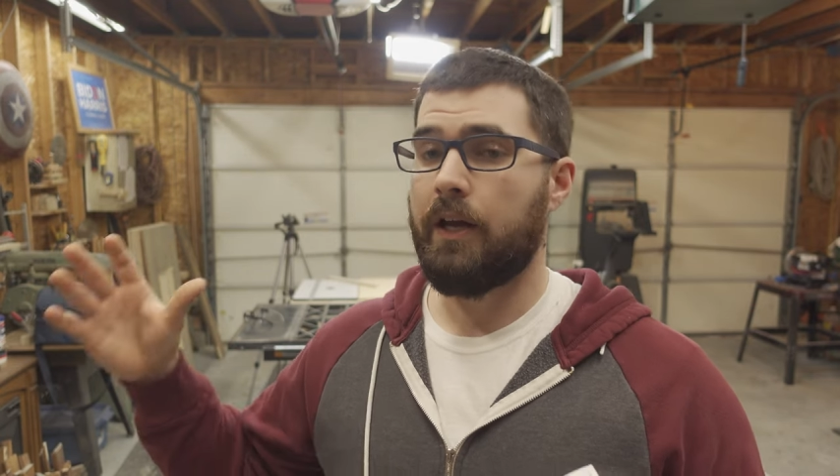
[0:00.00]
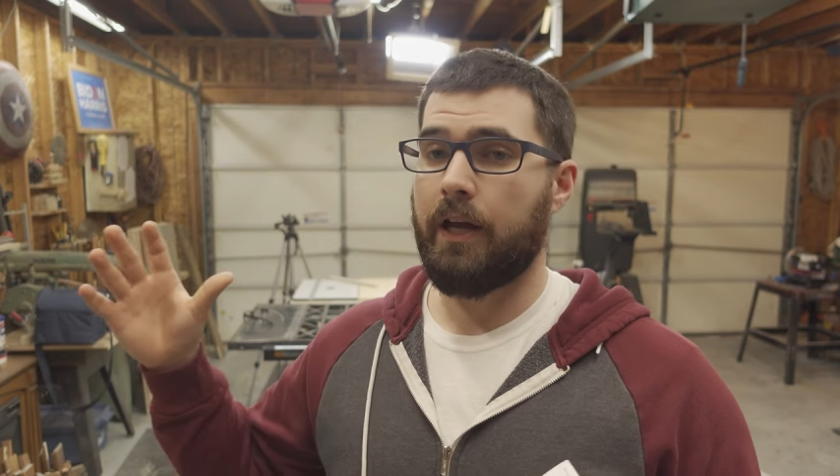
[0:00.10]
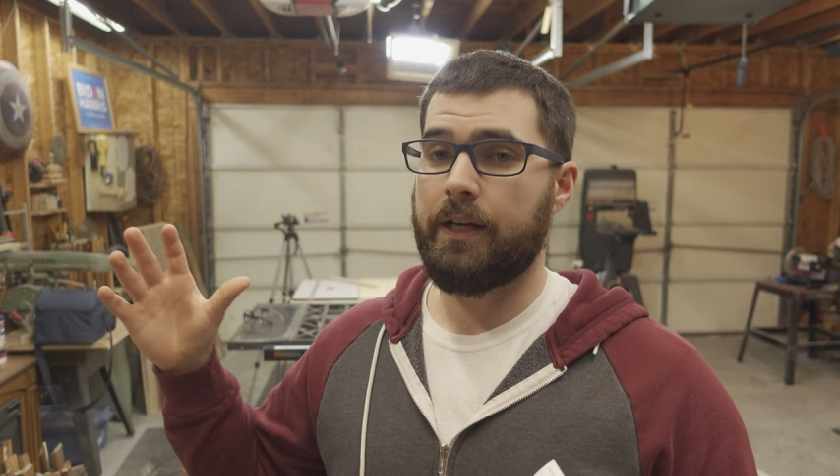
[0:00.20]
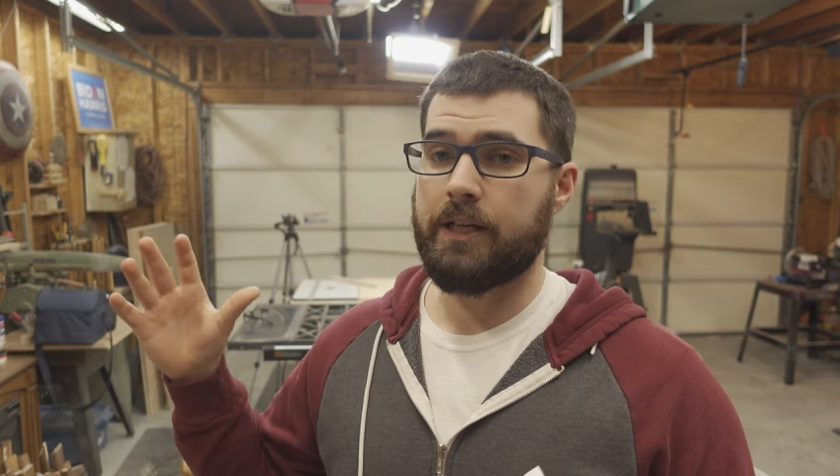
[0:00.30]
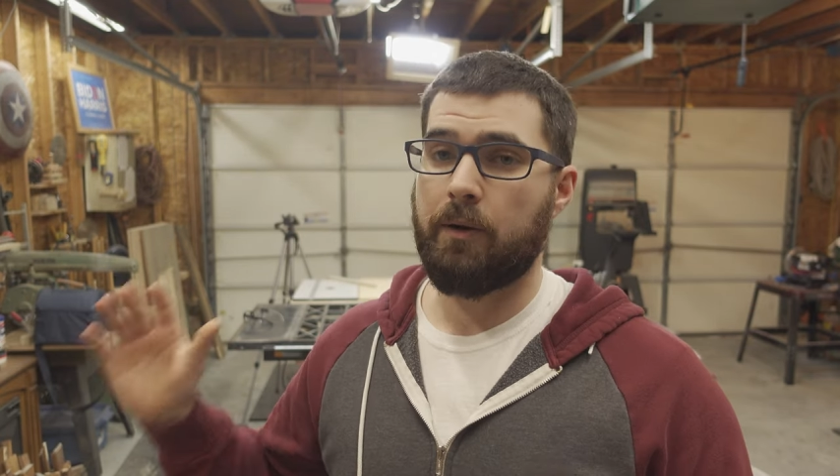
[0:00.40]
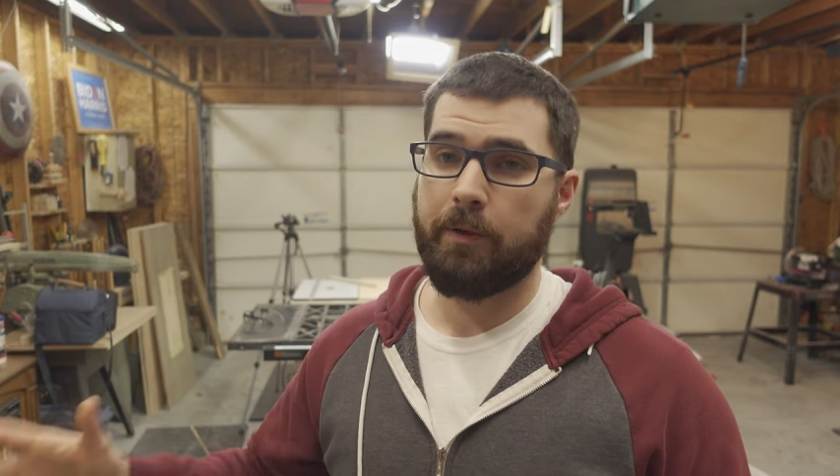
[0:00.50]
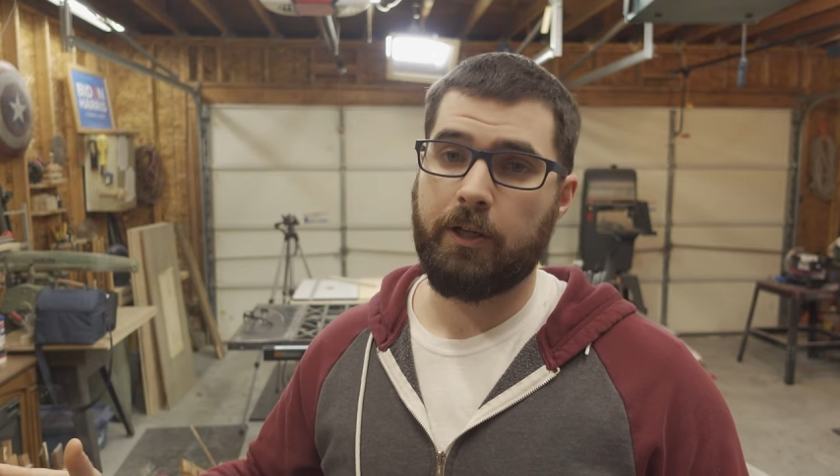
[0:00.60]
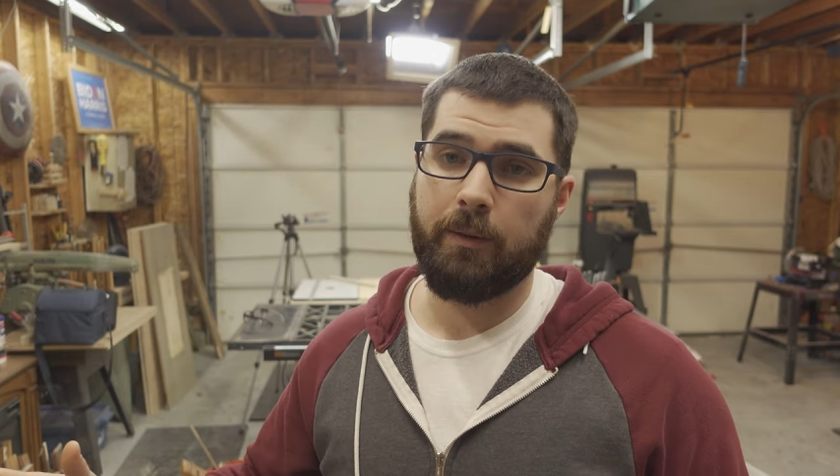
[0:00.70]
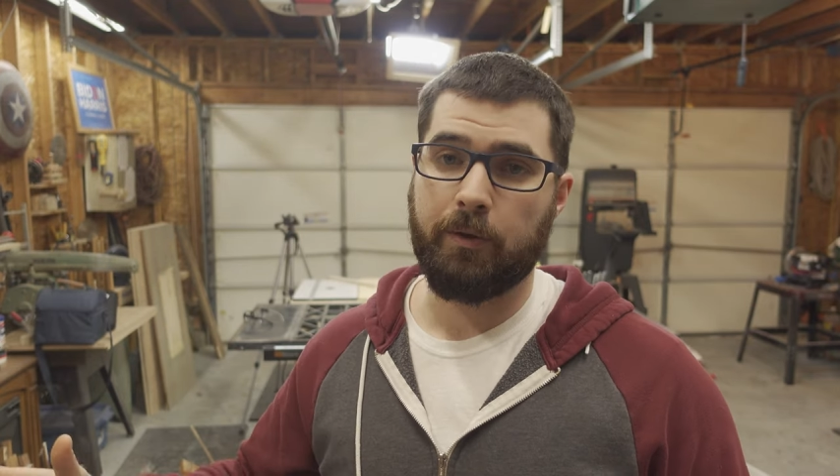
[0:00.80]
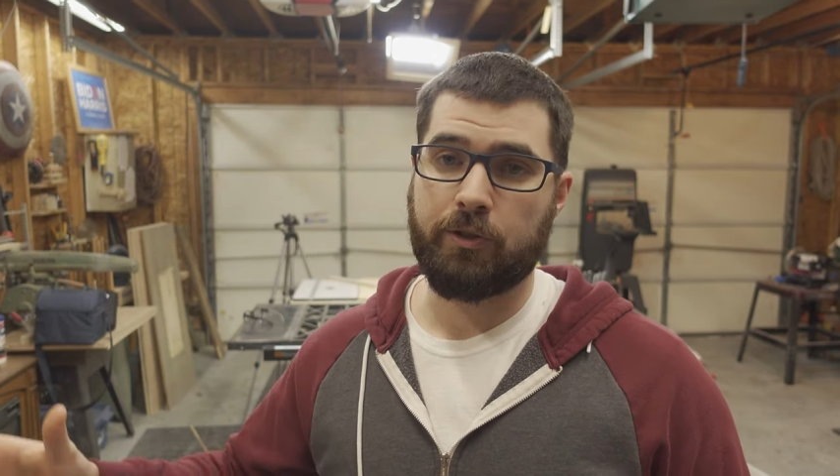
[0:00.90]
and I'll
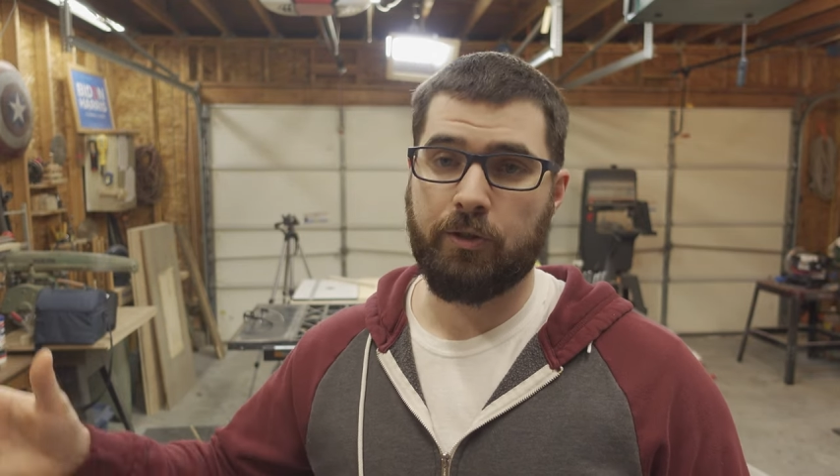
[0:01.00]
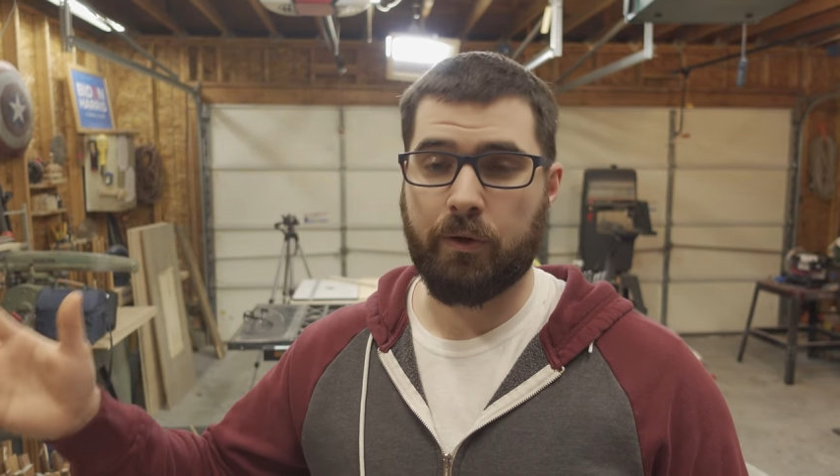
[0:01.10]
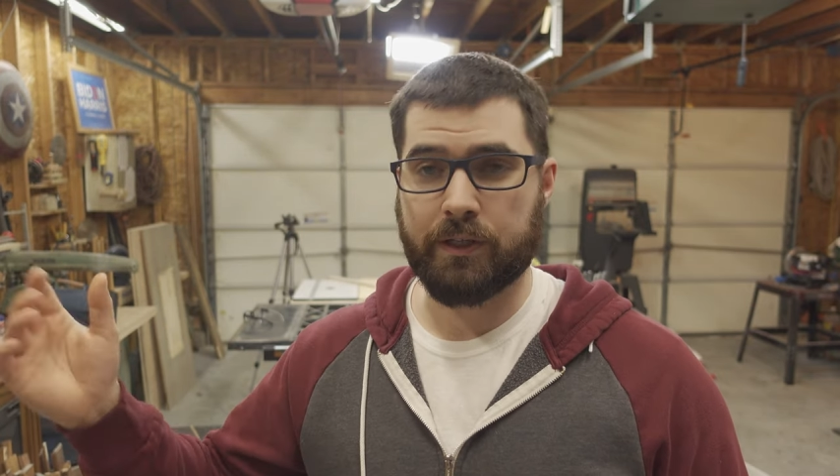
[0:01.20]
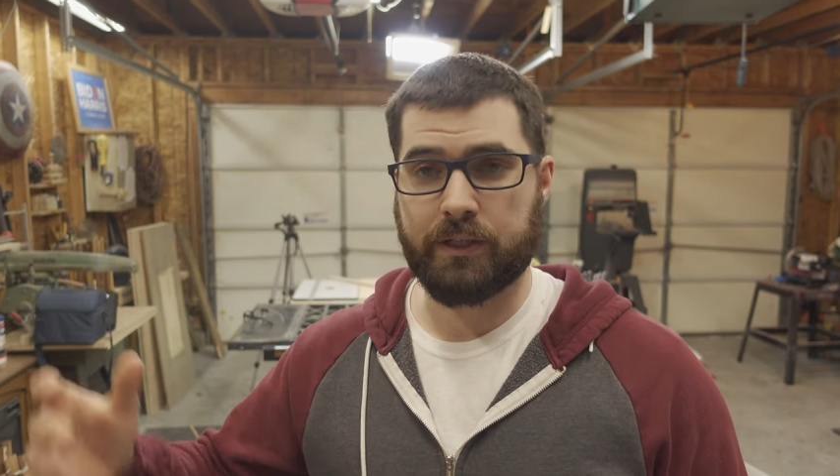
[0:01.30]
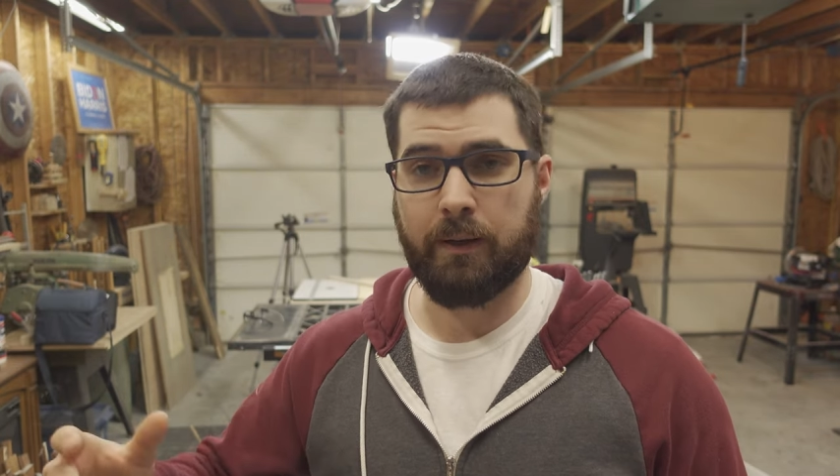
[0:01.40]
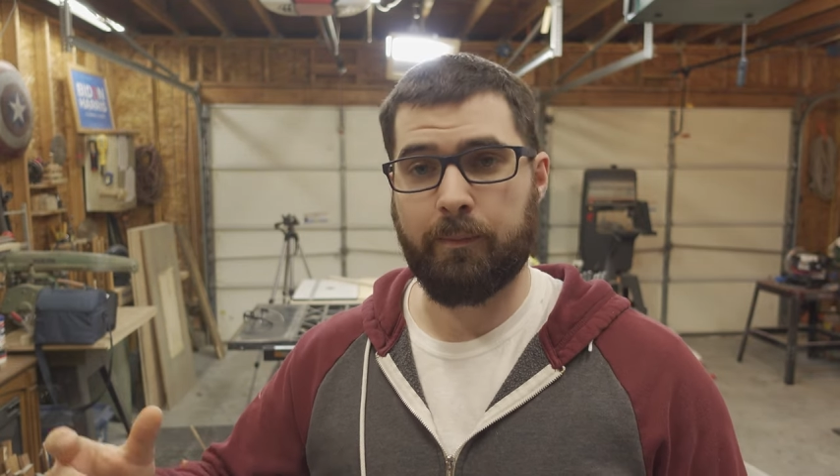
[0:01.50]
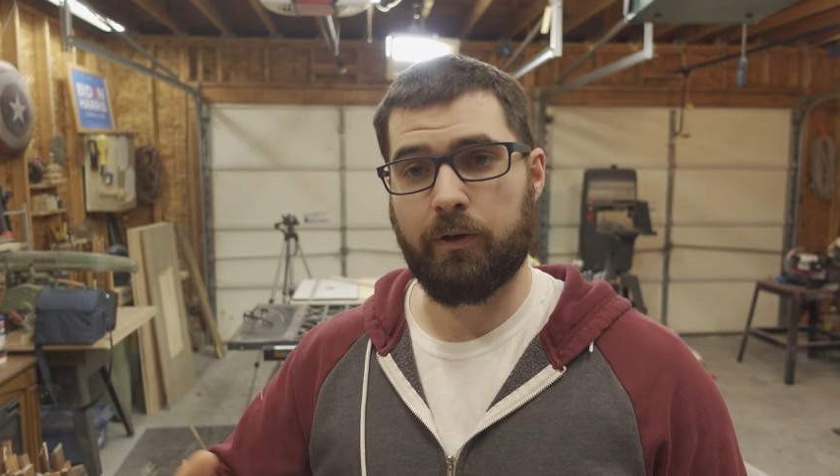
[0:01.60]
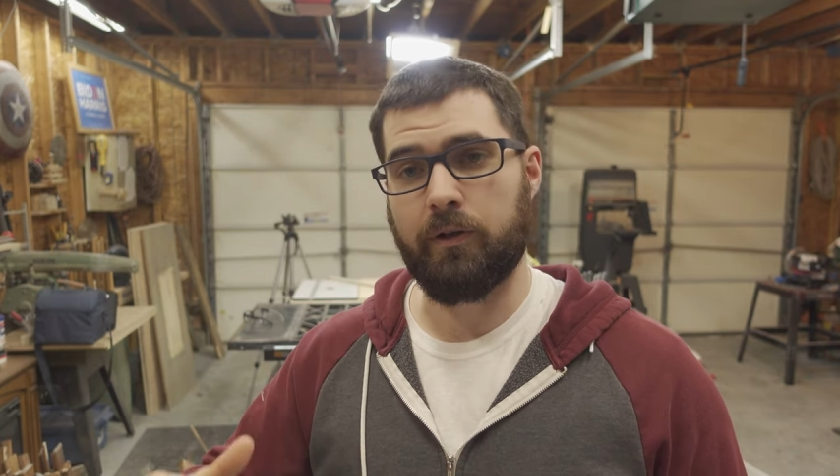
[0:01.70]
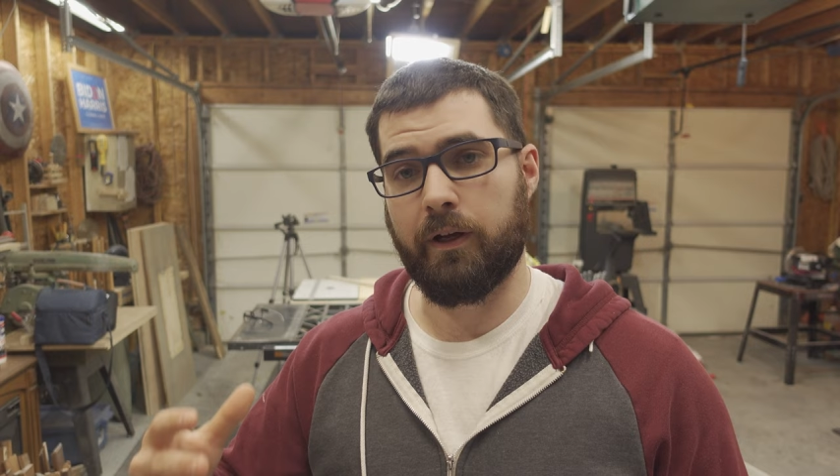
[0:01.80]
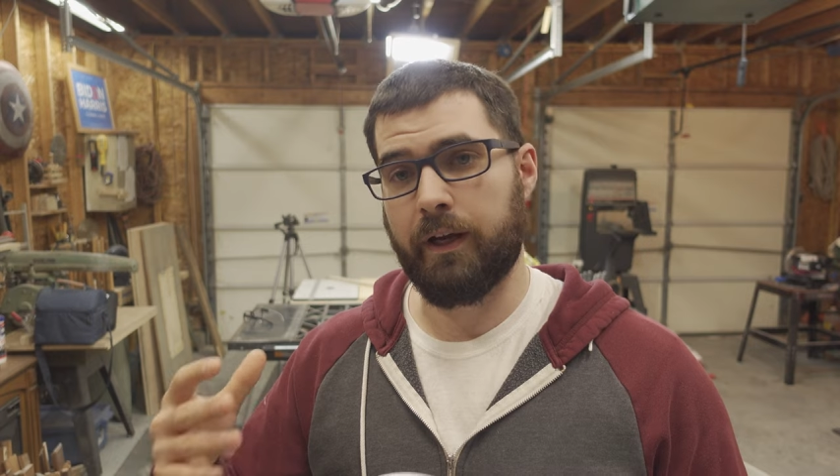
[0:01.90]
be able to assemble